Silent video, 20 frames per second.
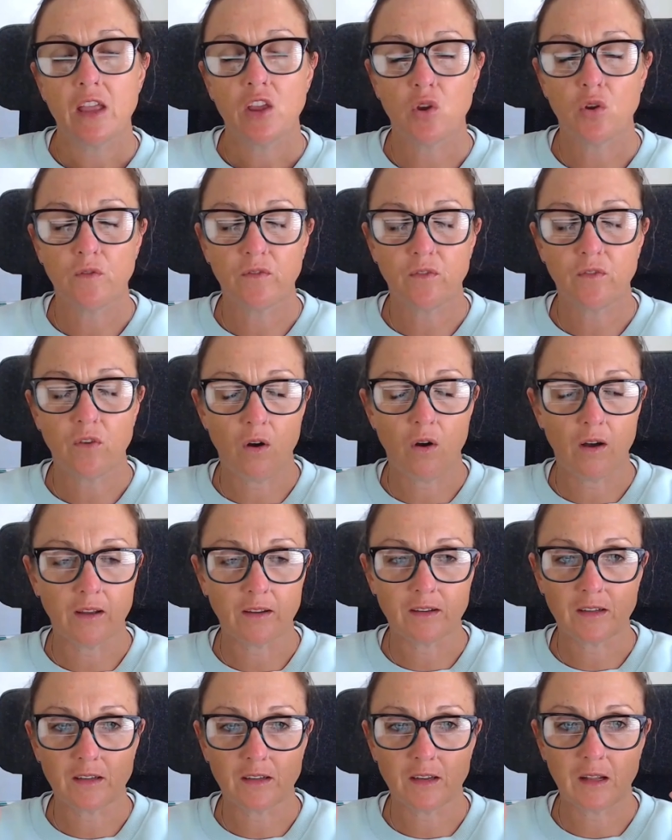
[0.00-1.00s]
You've
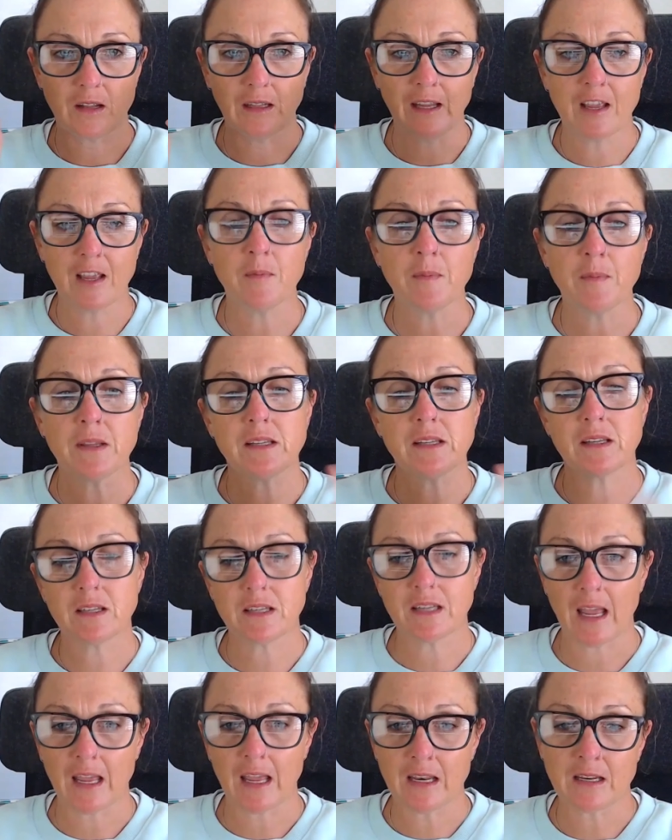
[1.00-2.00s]
got ligaments
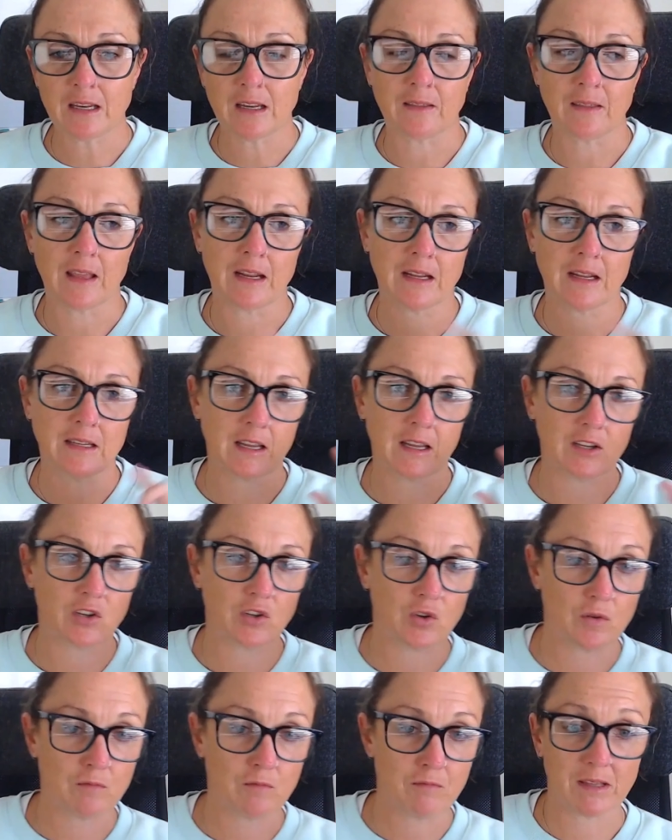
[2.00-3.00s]
and tendon that
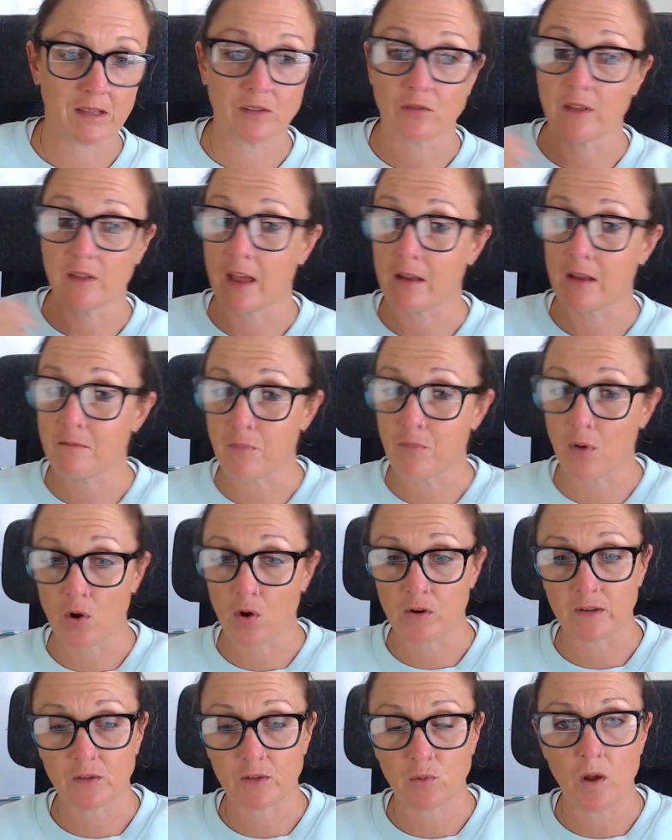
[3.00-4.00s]
attach to muscle and
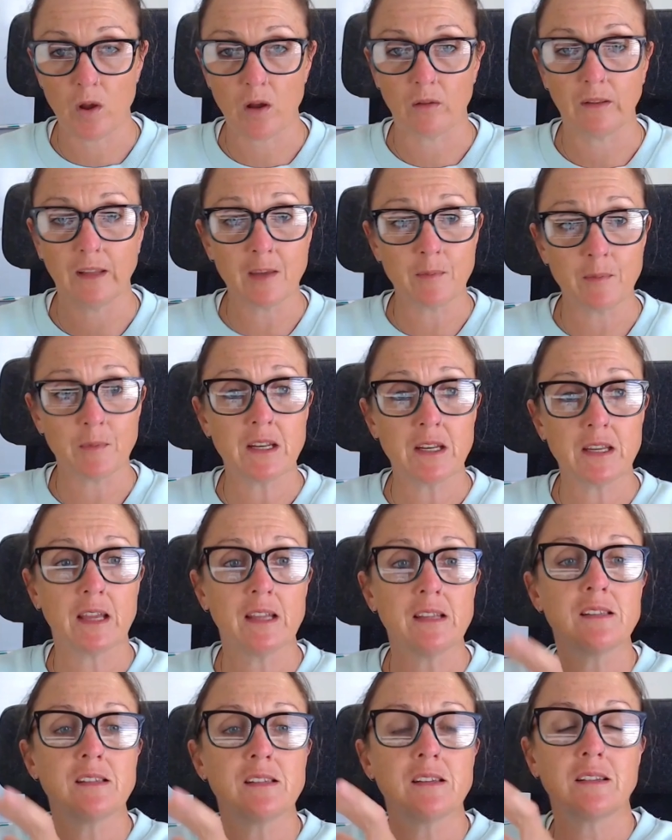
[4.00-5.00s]
bone as well. Ligament
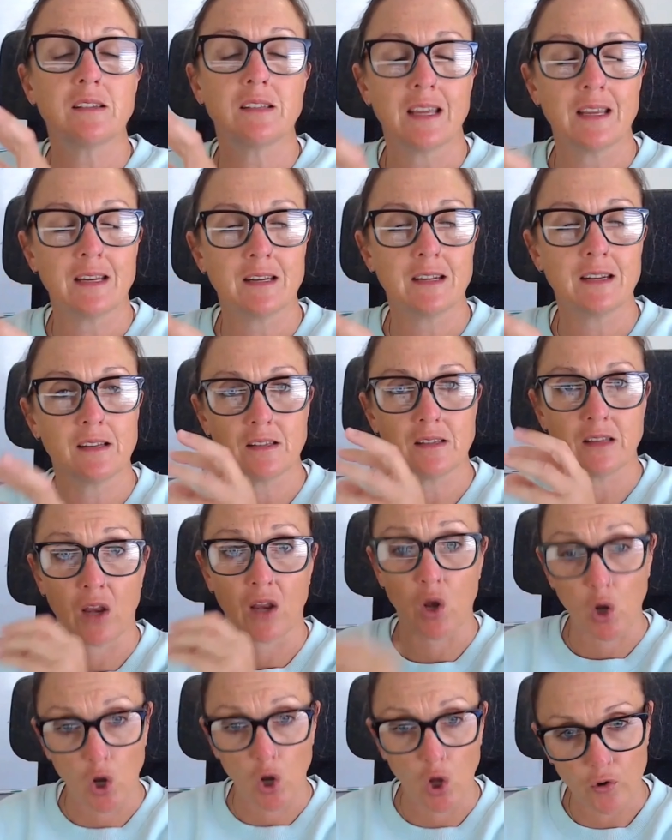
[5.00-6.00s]
tendons
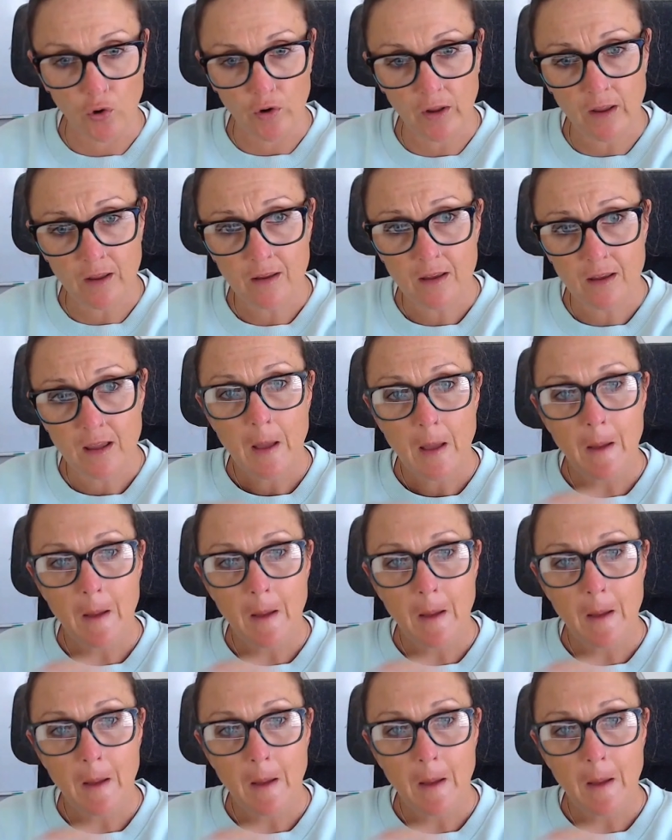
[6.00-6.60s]
need loading.